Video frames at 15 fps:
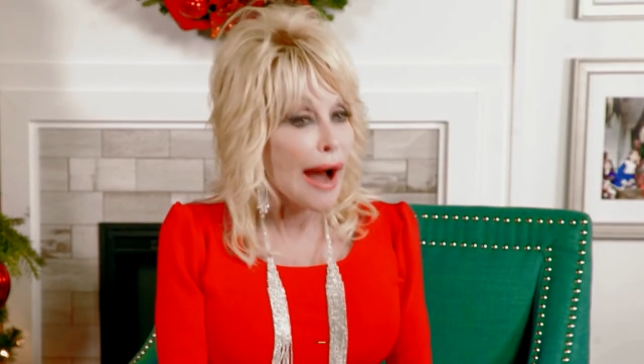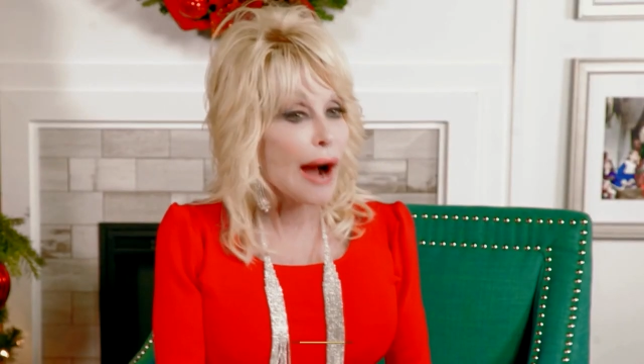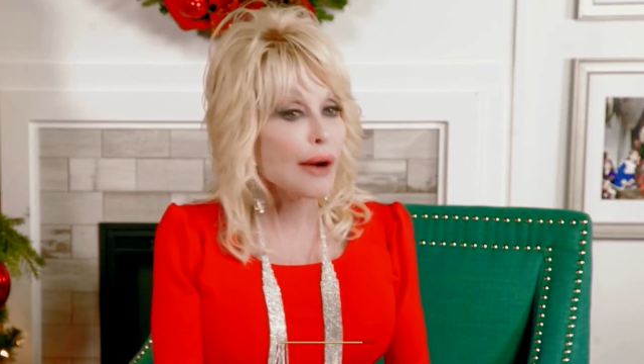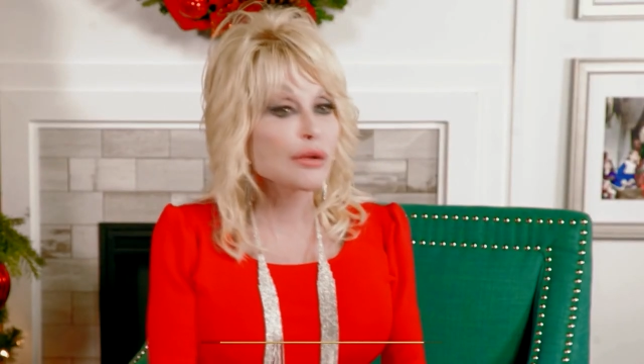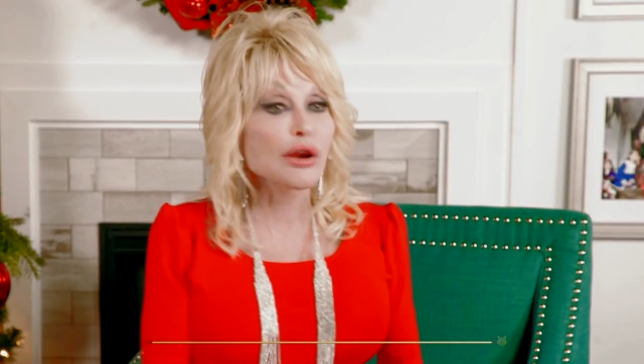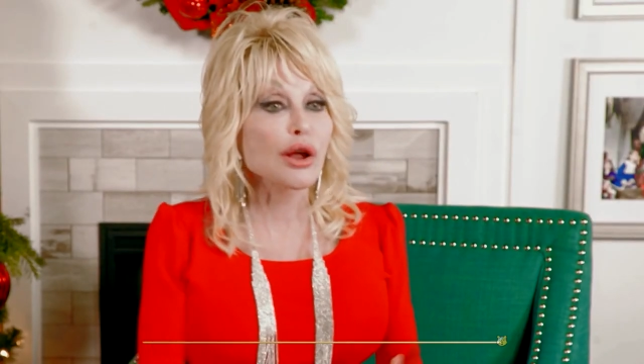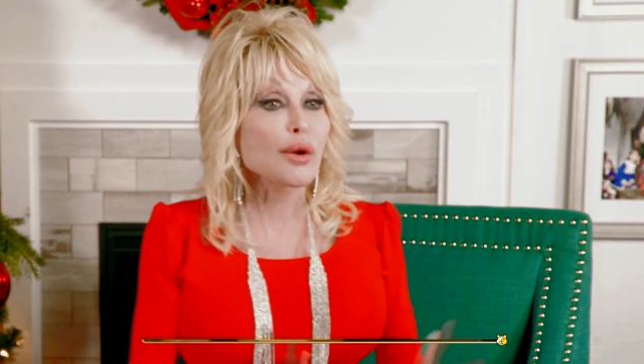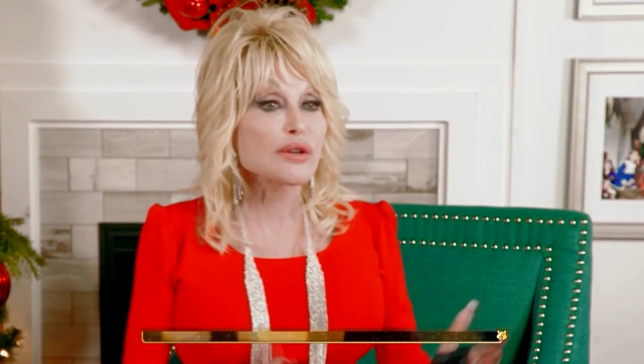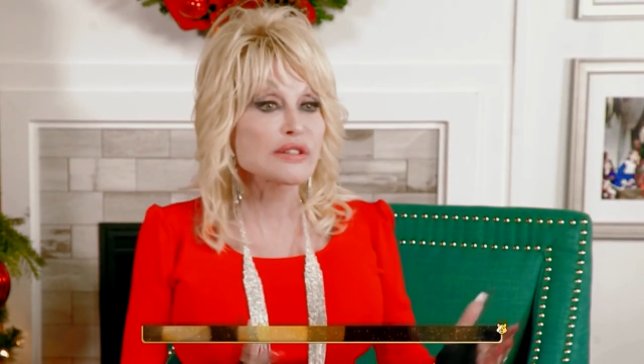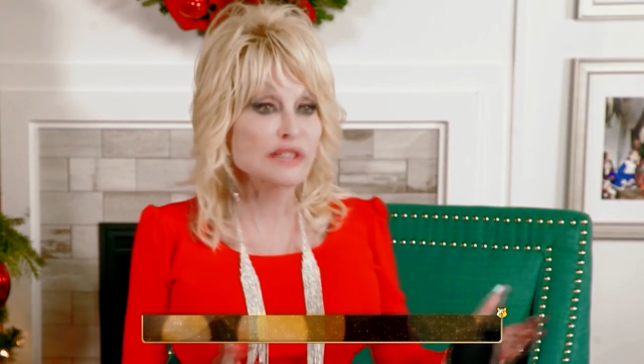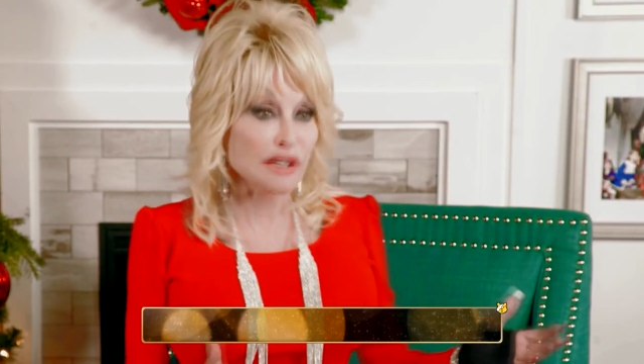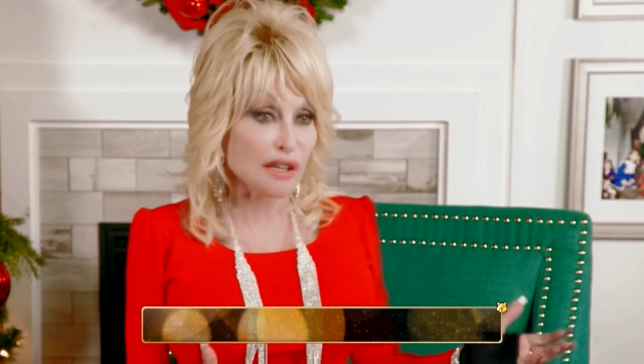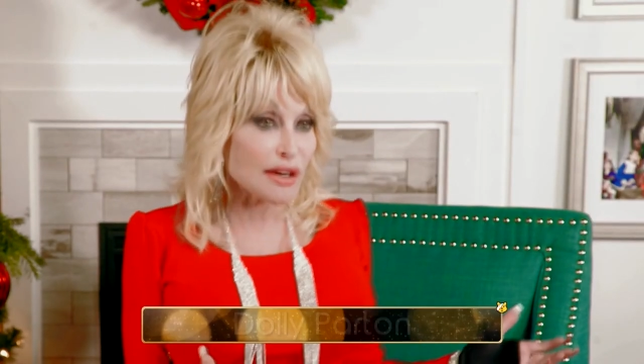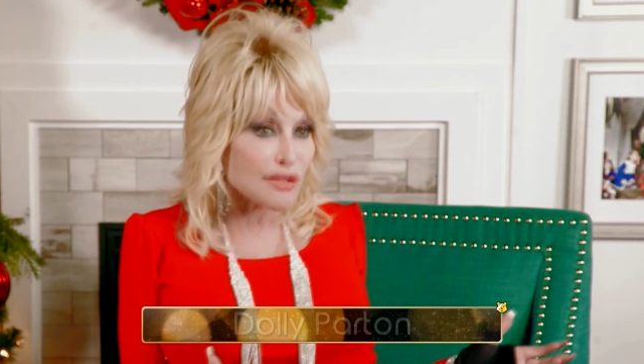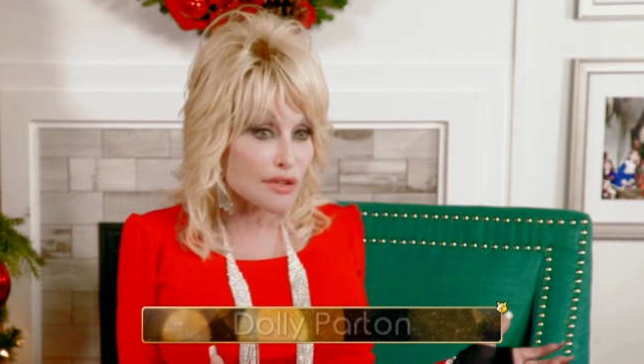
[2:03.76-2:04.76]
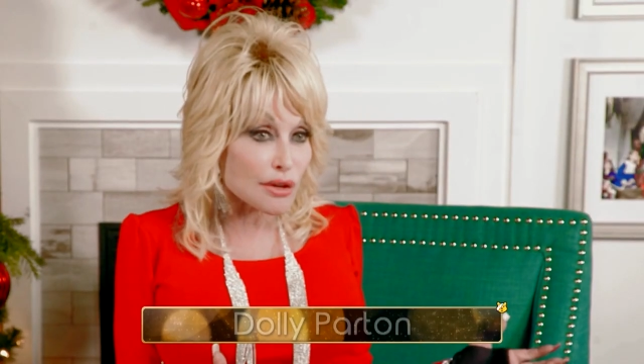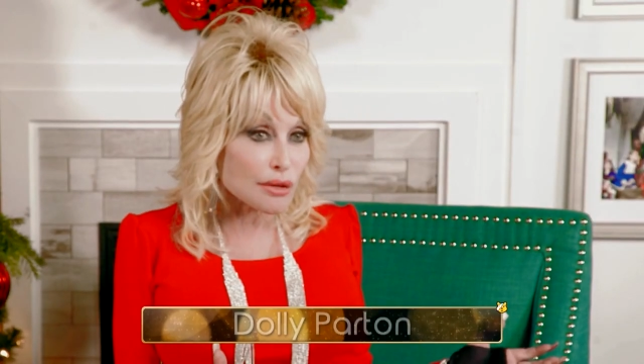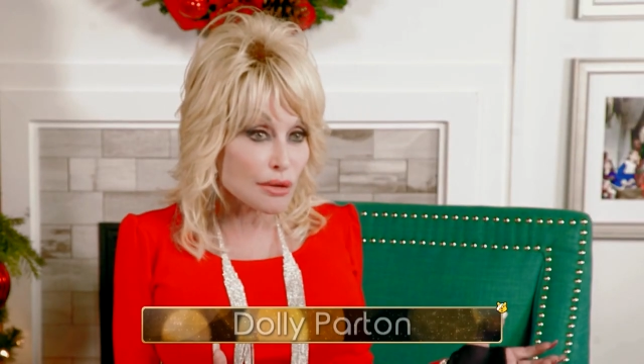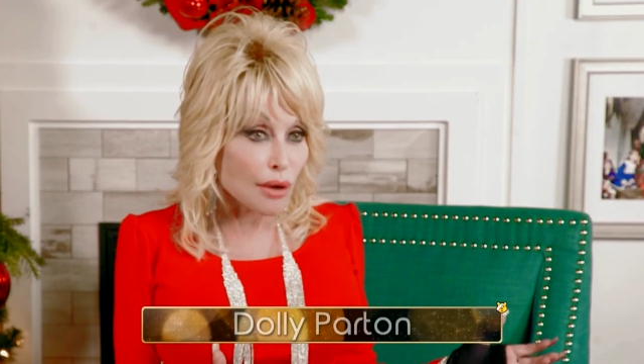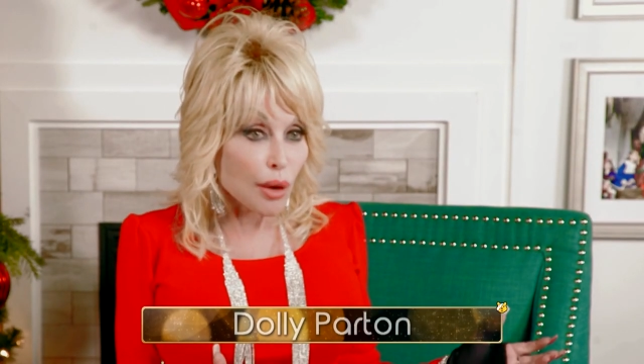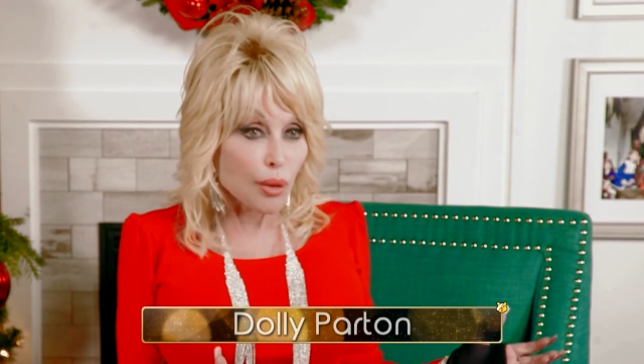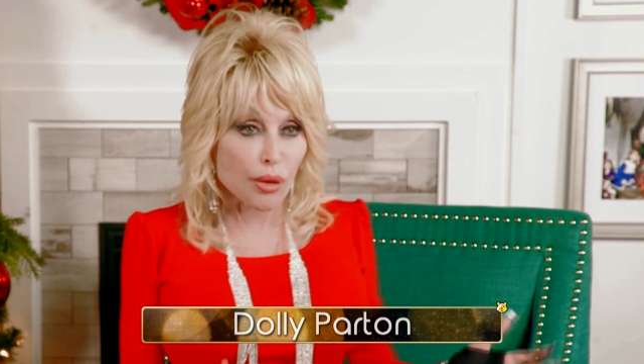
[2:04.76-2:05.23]
I Will Always Love You?
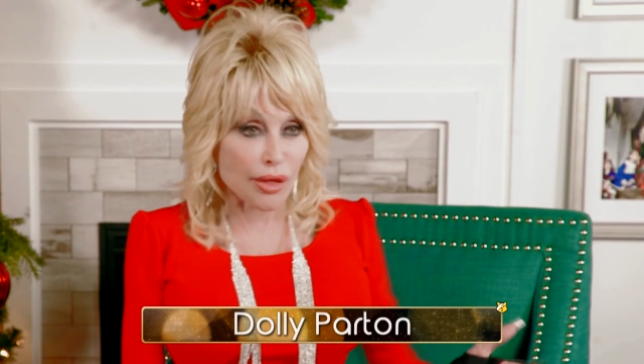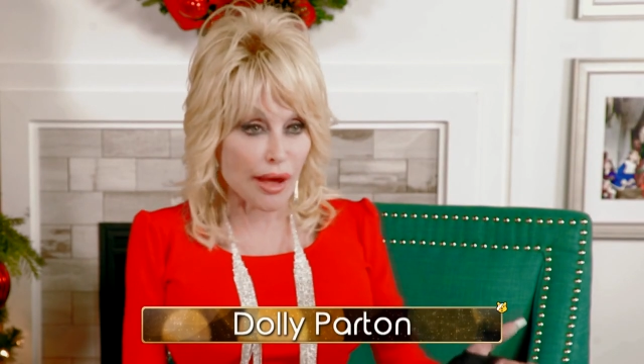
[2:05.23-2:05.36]
Well,